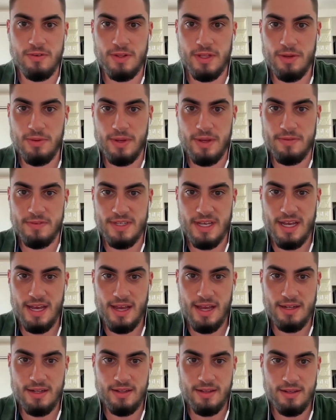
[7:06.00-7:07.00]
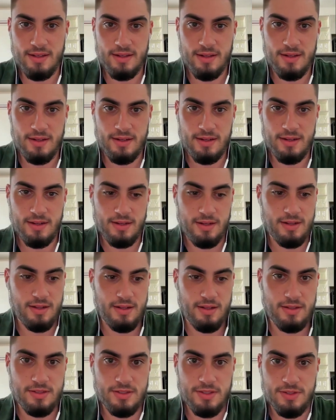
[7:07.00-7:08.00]
that we have to add
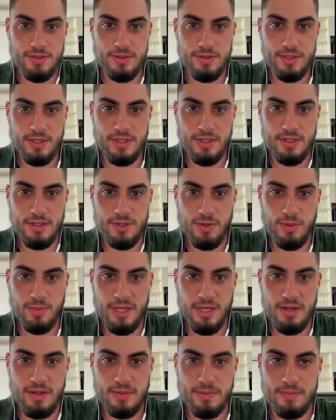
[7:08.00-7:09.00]
to the domain.